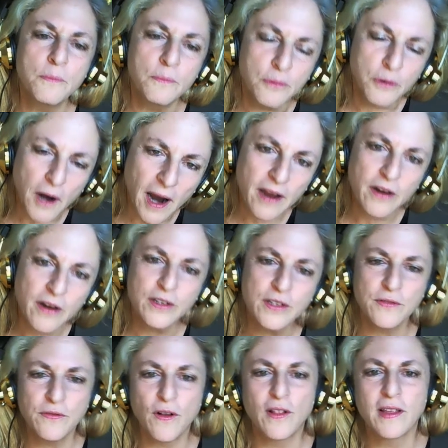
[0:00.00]
prior
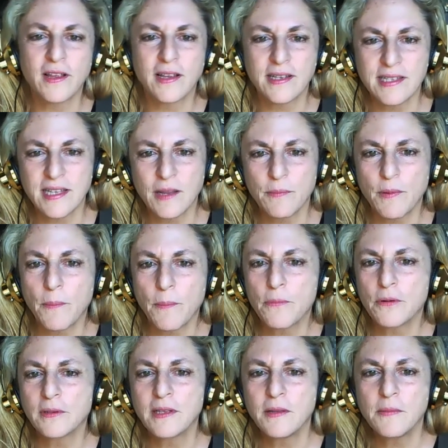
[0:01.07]
to falling asleep, a
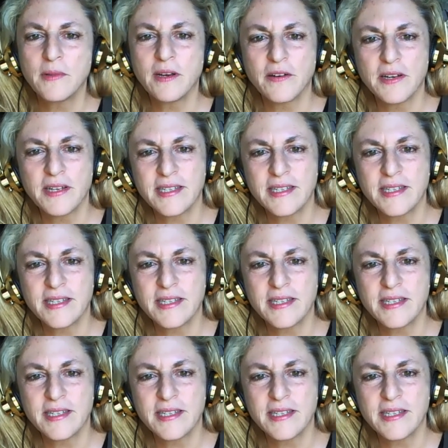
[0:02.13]
preliminary